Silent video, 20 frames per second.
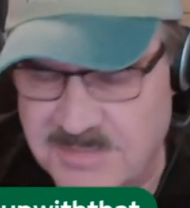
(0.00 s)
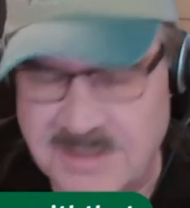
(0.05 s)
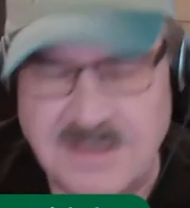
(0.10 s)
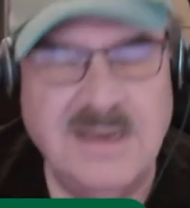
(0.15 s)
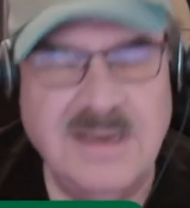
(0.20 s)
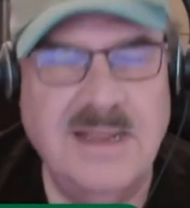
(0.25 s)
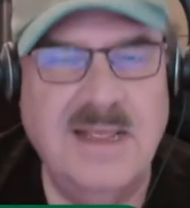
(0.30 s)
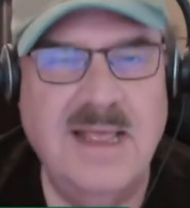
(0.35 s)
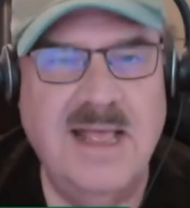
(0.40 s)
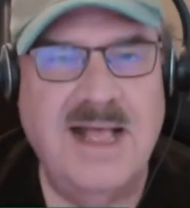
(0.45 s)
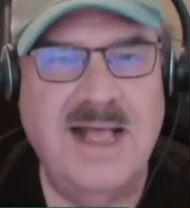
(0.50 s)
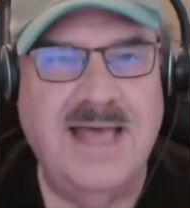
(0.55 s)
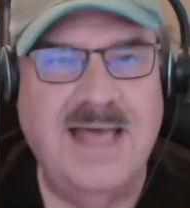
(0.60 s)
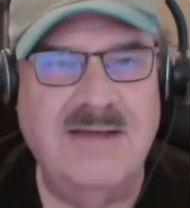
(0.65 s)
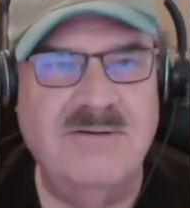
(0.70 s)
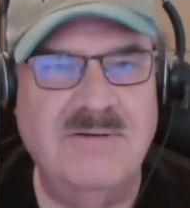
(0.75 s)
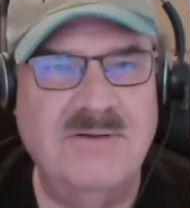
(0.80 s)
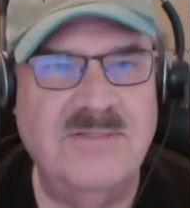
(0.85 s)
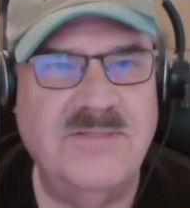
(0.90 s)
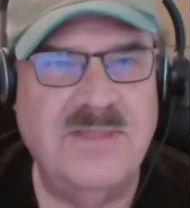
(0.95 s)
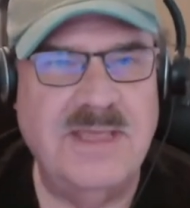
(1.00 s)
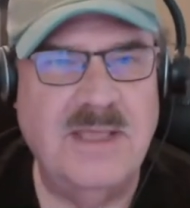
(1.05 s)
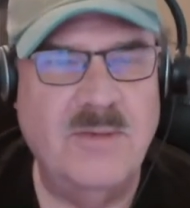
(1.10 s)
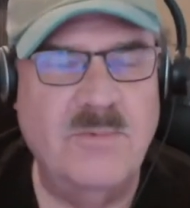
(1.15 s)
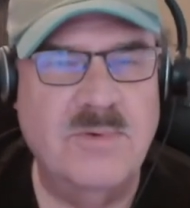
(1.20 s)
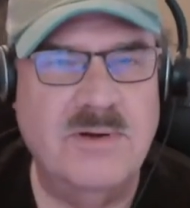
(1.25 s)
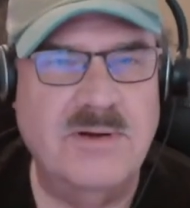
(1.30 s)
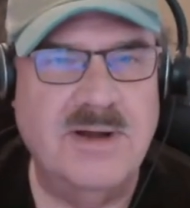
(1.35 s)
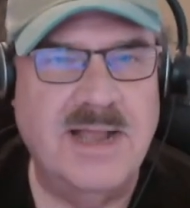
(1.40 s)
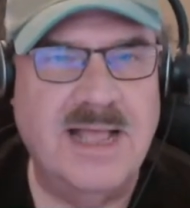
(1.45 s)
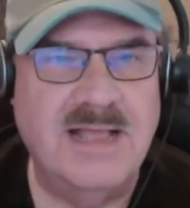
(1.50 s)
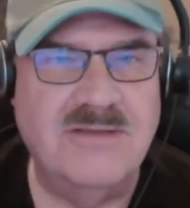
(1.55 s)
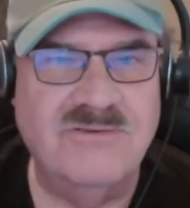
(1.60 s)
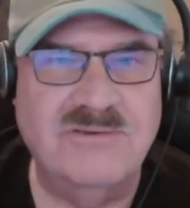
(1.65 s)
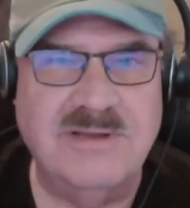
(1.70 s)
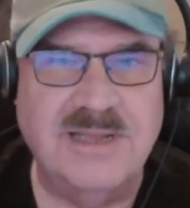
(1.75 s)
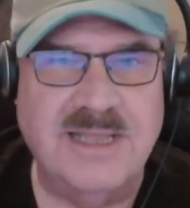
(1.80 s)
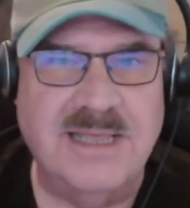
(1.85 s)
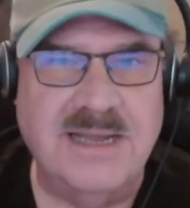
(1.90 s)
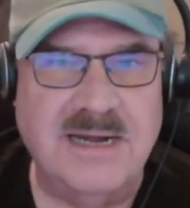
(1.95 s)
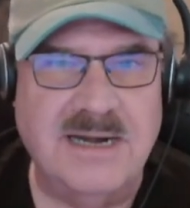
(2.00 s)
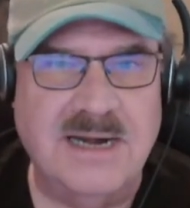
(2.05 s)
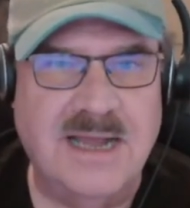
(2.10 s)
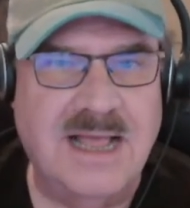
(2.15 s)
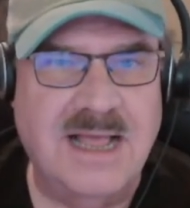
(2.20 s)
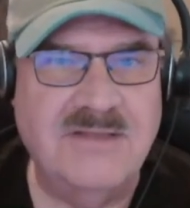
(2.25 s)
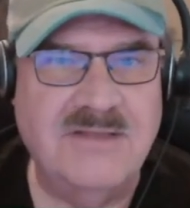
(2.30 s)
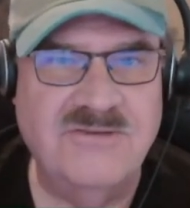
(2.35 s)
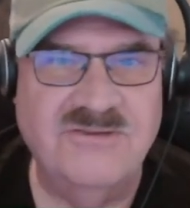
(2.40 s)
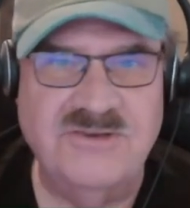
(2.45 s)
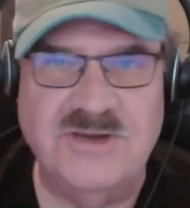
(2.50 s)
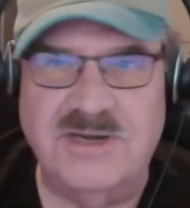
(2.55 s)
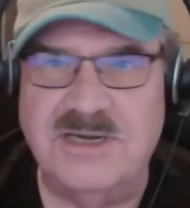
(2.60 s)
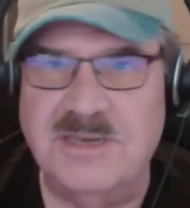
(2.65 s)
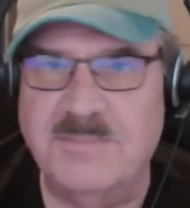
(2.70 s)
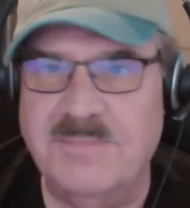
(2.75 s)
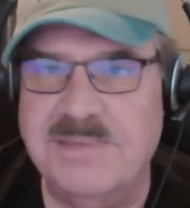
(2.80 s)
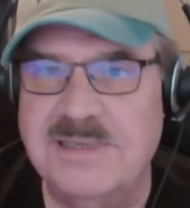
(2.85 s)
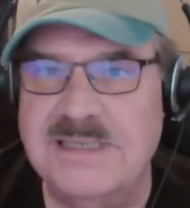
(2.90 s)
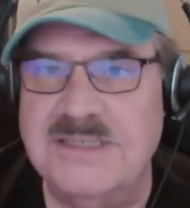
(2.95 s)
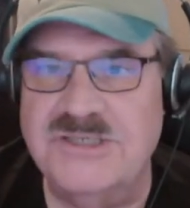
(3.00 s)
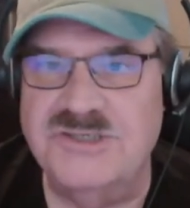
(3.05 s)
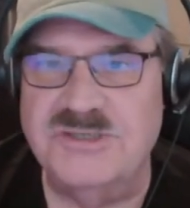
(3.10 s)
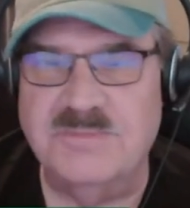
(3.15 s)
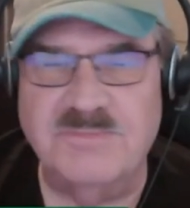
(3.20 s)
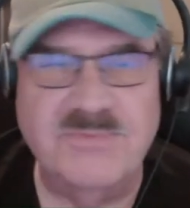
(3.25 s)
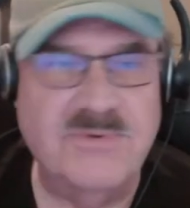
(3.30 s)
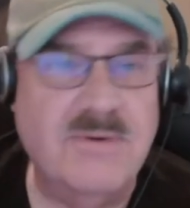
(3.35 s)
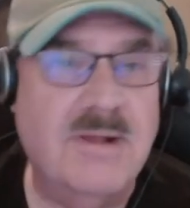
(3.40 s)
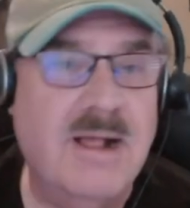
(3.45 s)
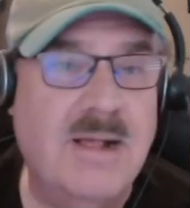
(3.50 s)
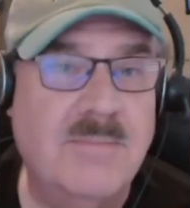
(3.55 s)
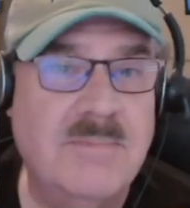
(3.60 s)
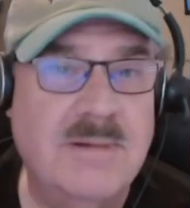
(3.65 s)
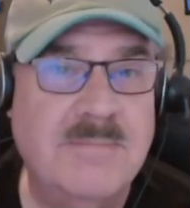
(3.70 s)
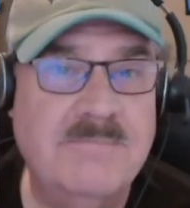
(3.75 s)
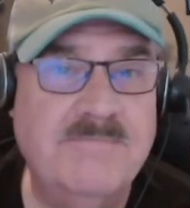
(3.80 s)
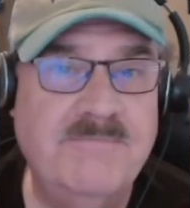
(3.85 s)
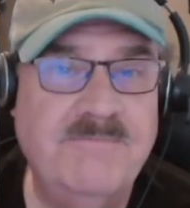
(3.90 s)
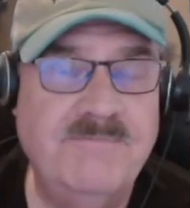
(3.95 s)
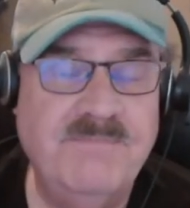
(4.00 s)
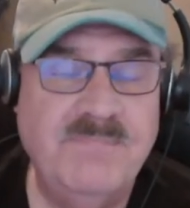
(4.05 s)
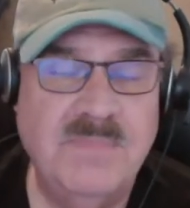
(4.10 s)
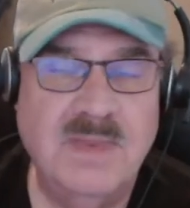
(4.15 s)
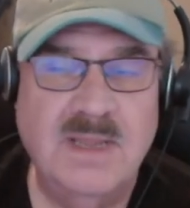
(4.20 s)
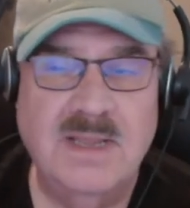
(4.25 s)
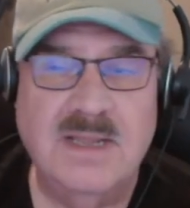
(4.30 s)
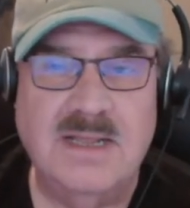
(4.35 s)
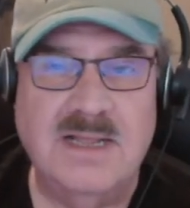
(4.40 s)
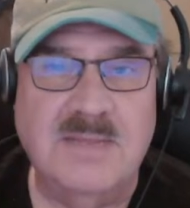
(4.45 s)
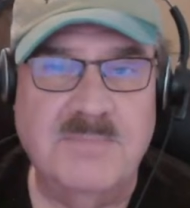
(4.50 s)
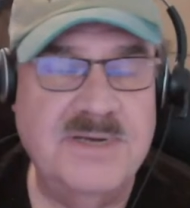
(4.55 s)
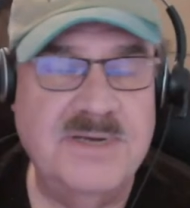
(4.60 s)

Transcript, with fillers: But I don't think we're actually in an oxygen depletion problem, uh,